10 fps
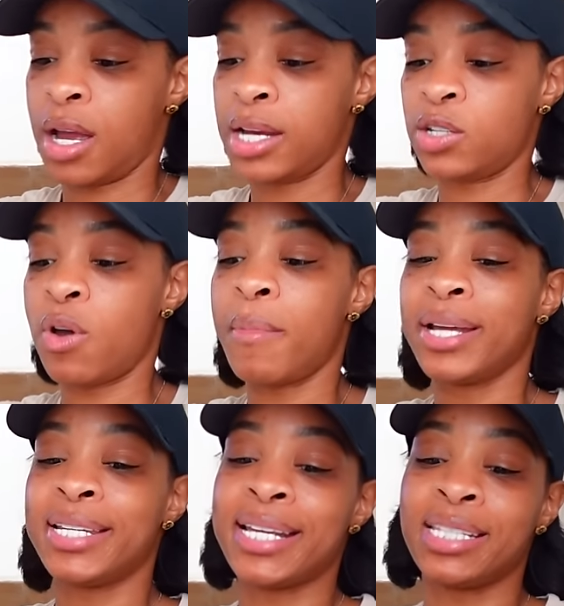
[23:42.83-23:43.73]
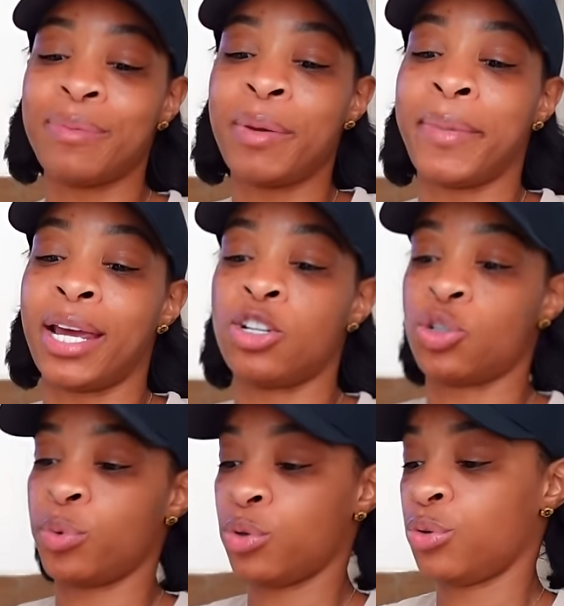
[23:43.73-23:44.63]
I just want my desk to be
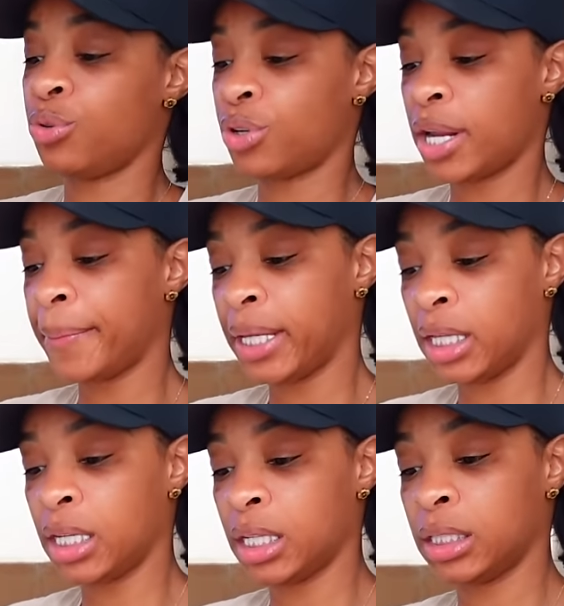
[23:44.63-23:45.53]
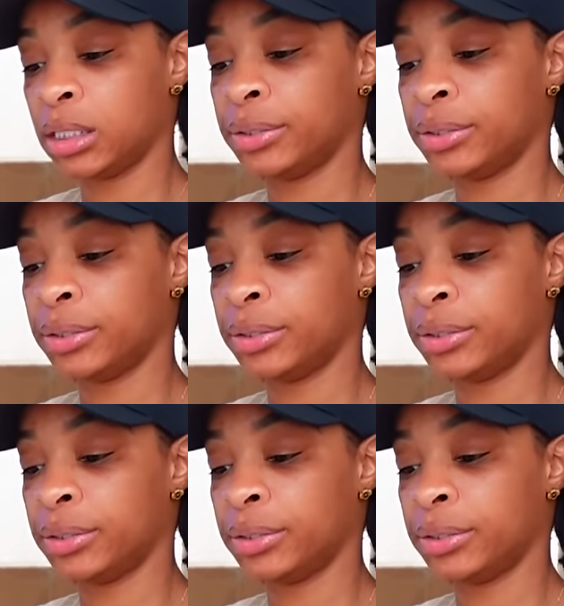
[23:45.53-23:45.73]
manageable, you know what I mean?